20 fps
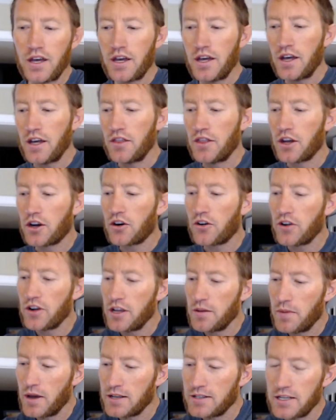The
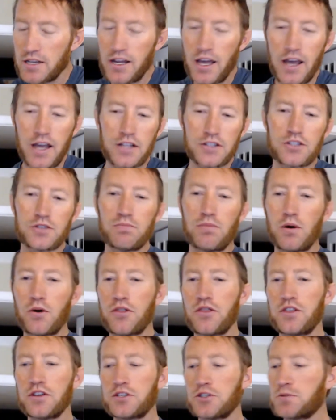cream has enhanced
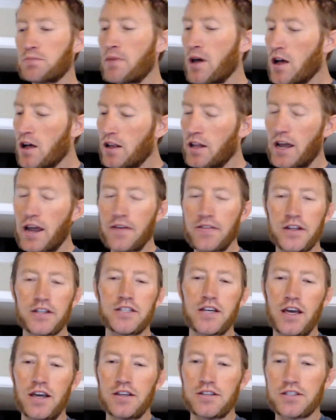both the smell and the
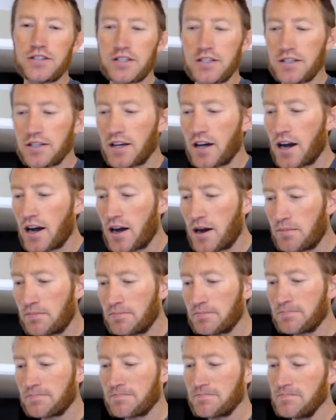taste.
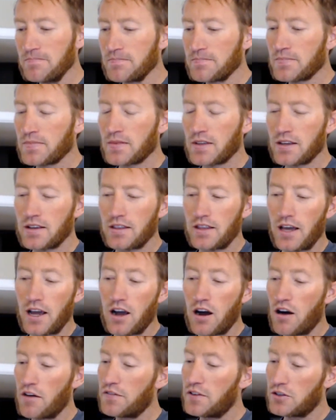That
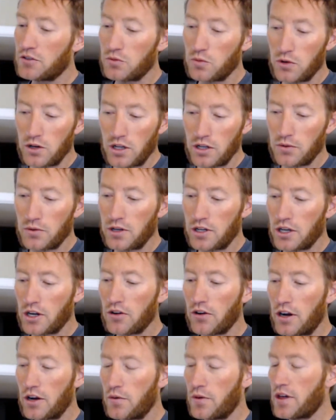coffee is really, really
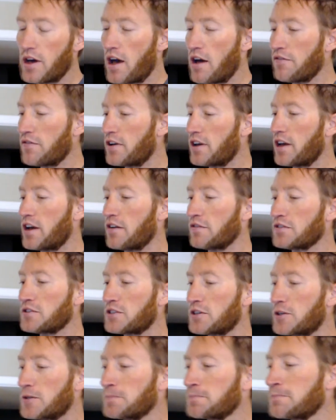great with half and half.
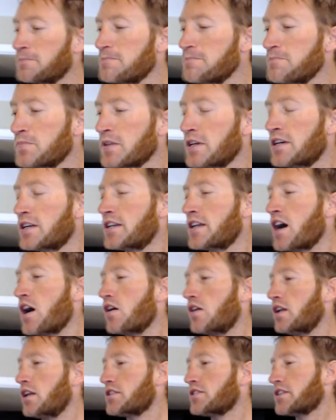So now
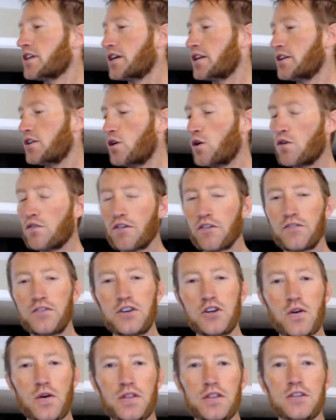let's get an
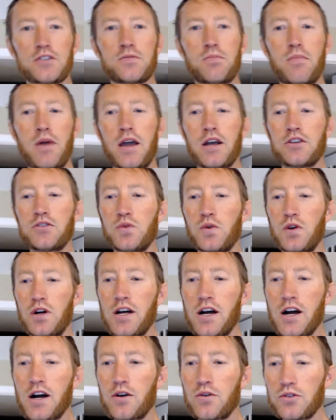overview on this Maxwell
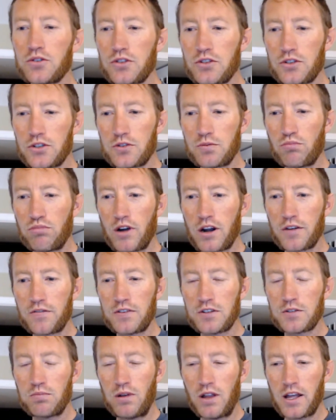House
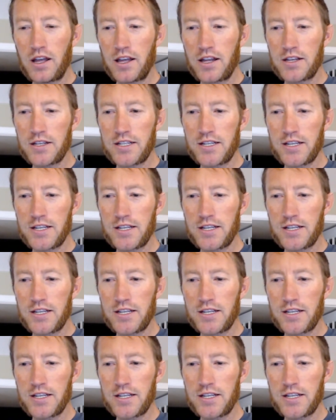Breakfast Blend.